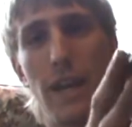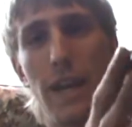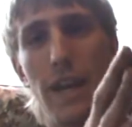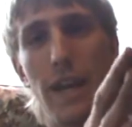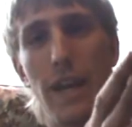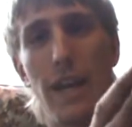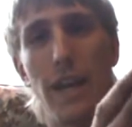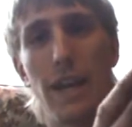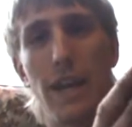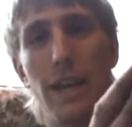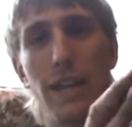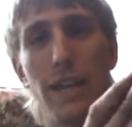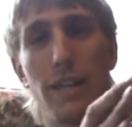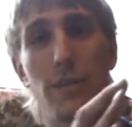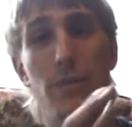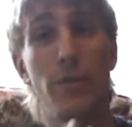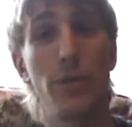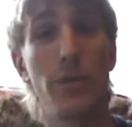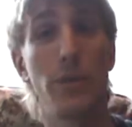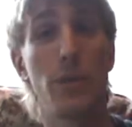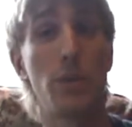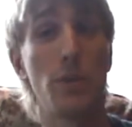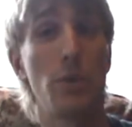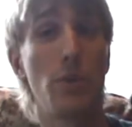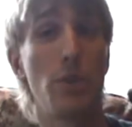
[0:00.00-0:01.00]
And that's
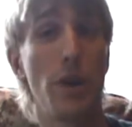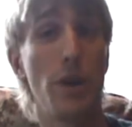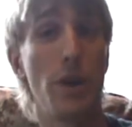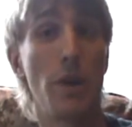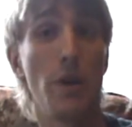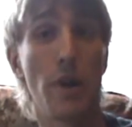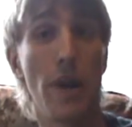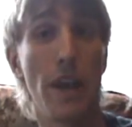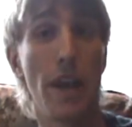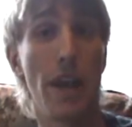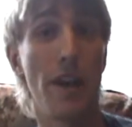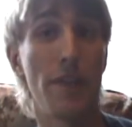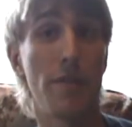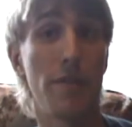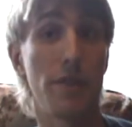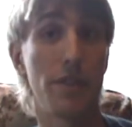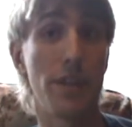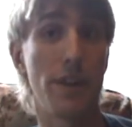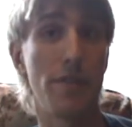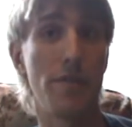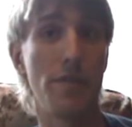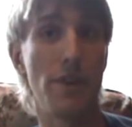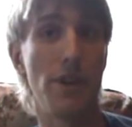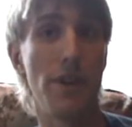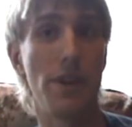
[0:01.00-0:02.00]
really cool. I don't have a
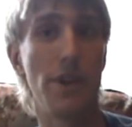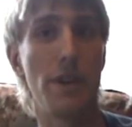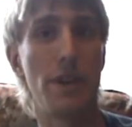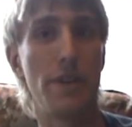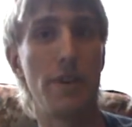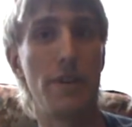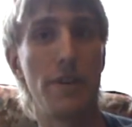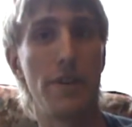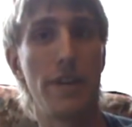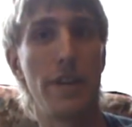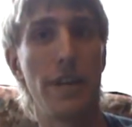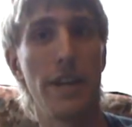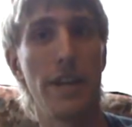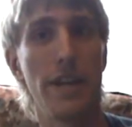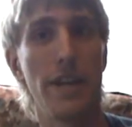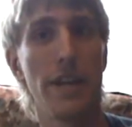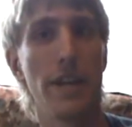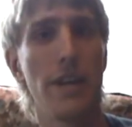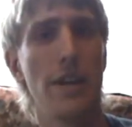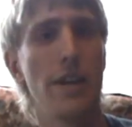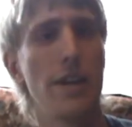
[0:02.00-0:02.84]
7800 yet.